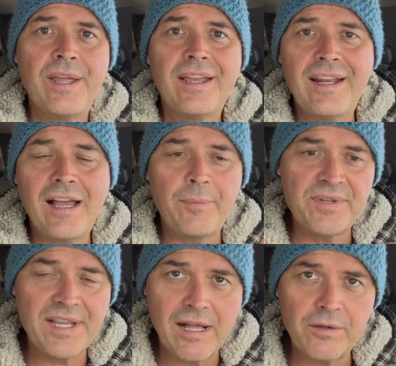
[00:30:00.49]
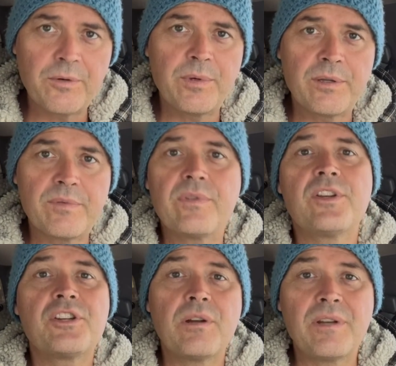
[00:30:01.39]
It helps the algorithms for this
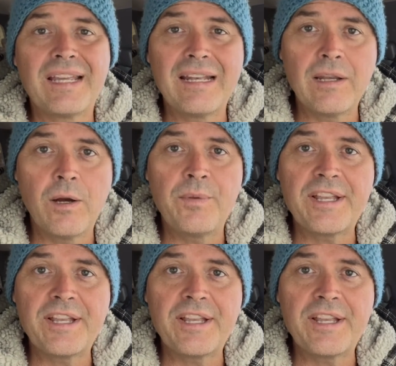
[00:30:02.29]
show to get known.